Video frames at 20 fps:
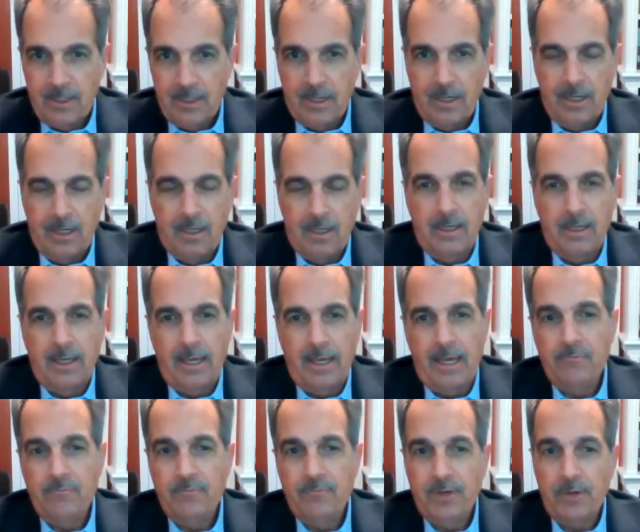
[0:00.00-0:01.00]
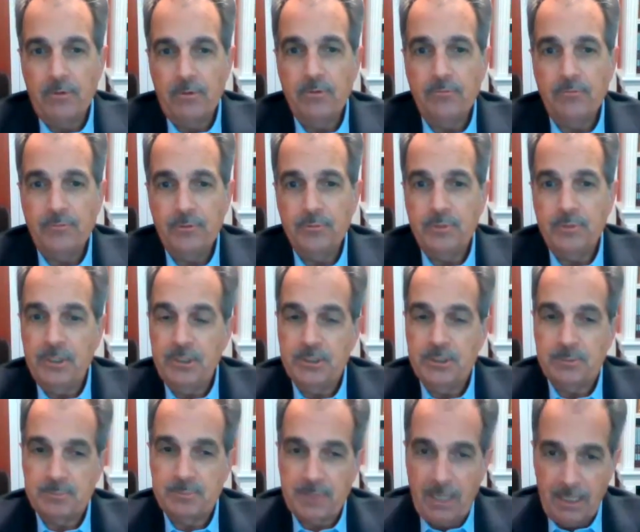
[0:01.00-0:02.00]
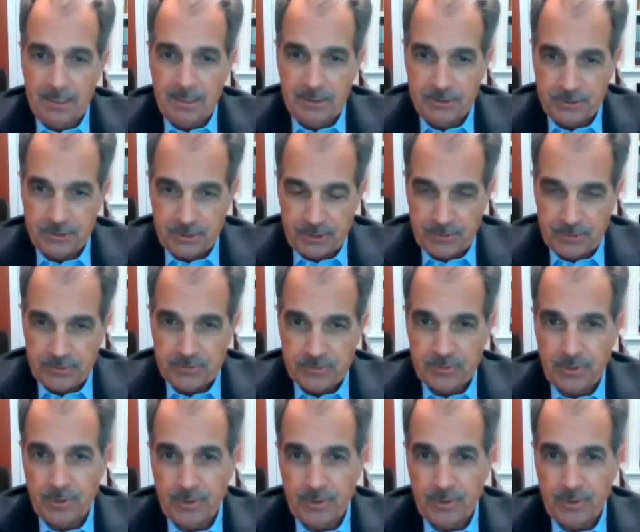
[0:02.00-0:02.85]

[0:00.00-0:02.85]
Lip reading: And very few Egyptologists